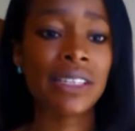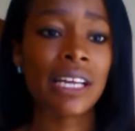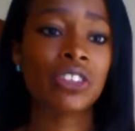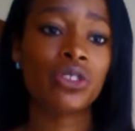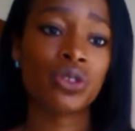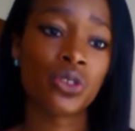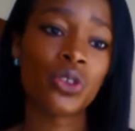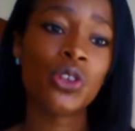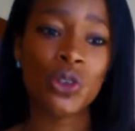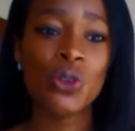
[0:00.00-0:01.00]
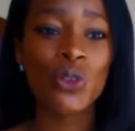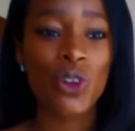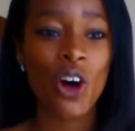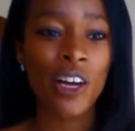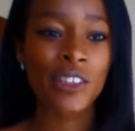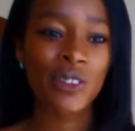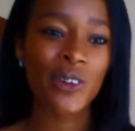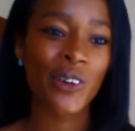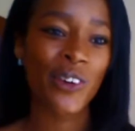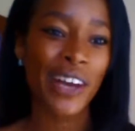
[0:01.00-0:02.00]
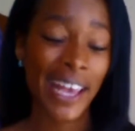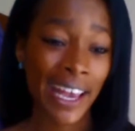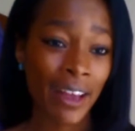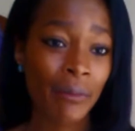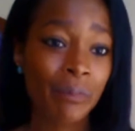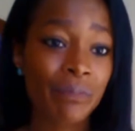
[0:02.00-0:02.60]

that you do use on your hair.